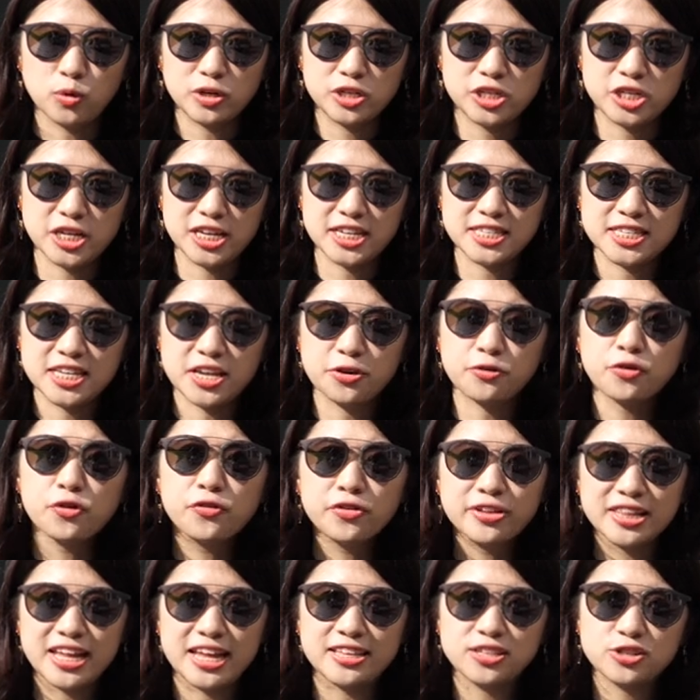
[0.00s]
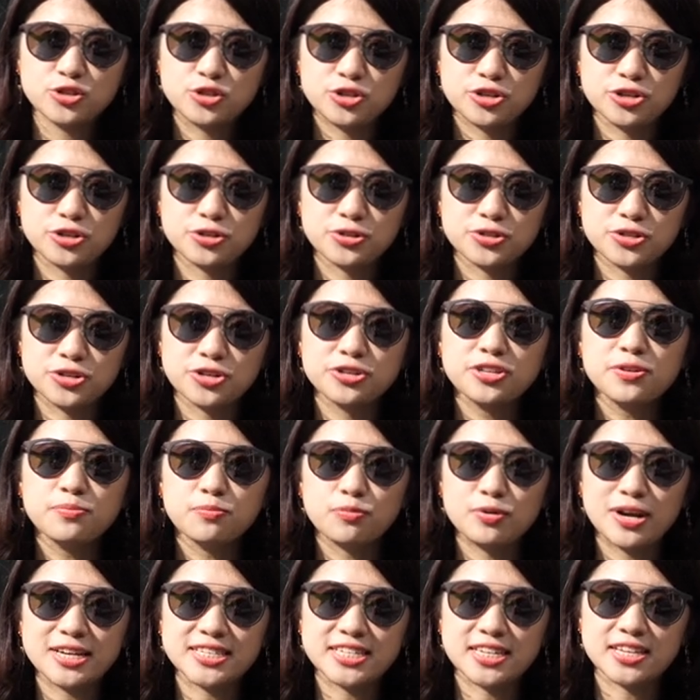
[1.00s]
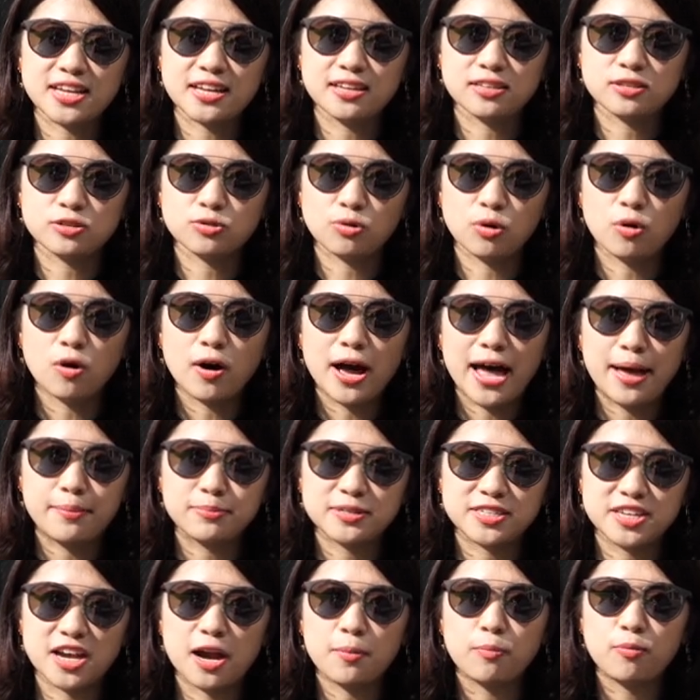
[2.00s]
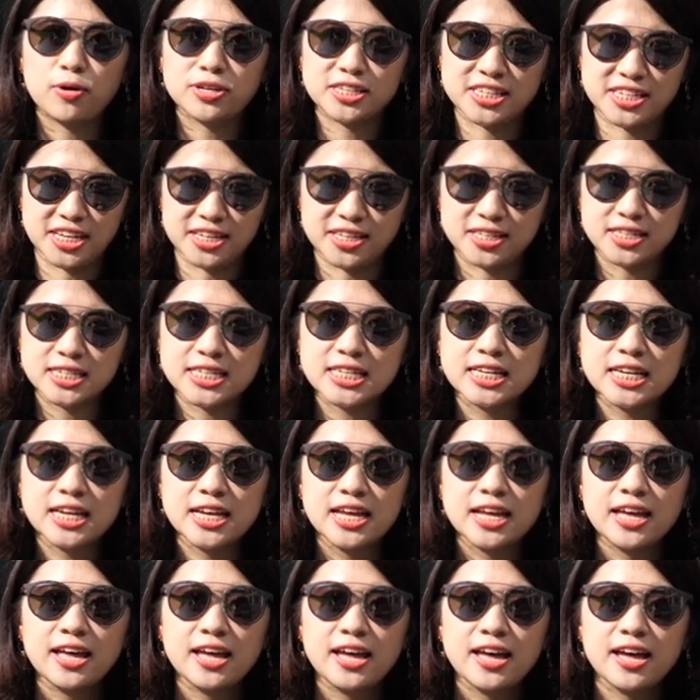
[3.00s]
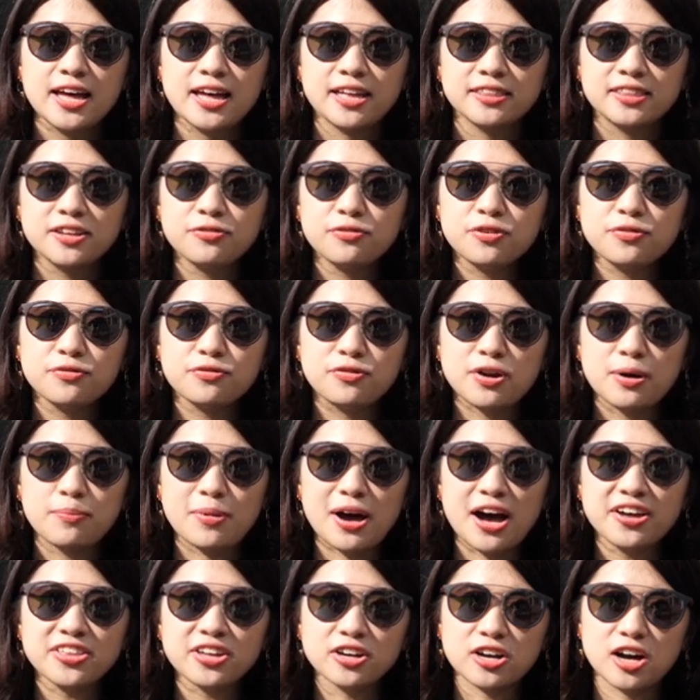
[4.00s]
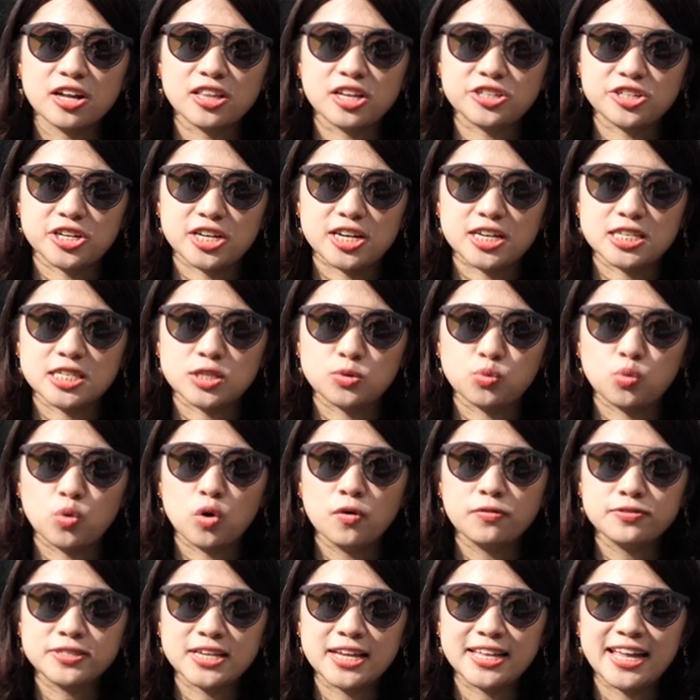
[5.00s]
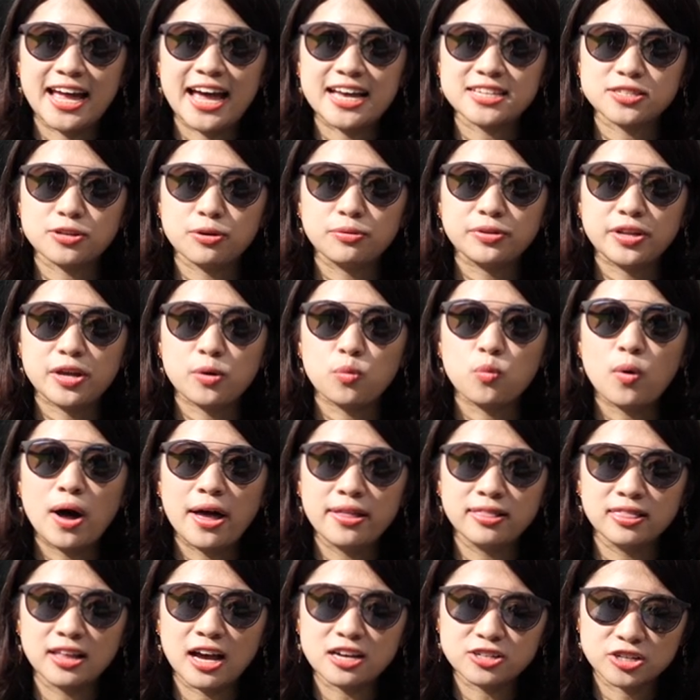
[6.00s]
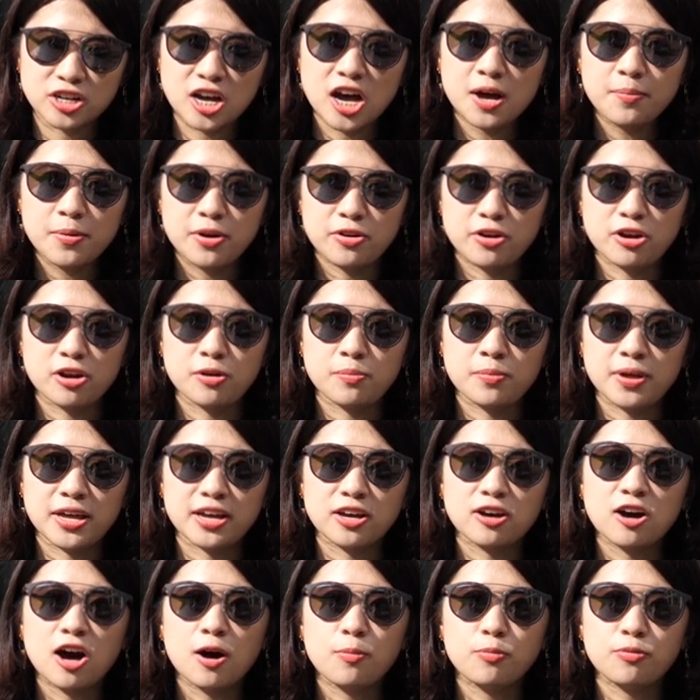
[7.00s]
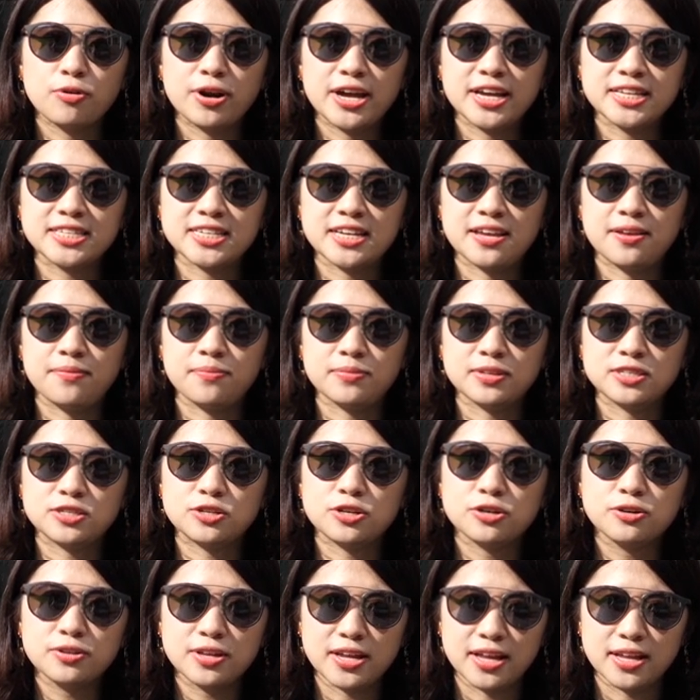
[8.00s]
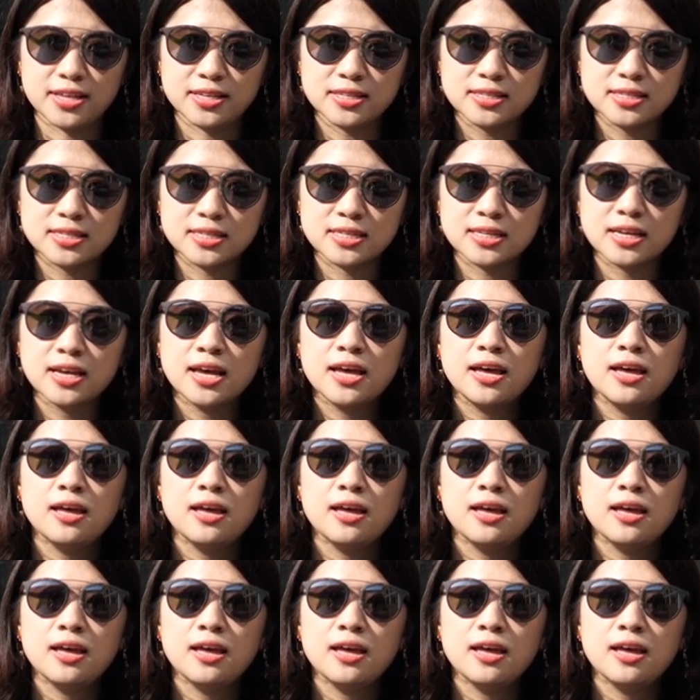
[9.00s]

which is equivalent to student president or MCR president. Different from other colleges, Wolfson has only one large common room incorporating students,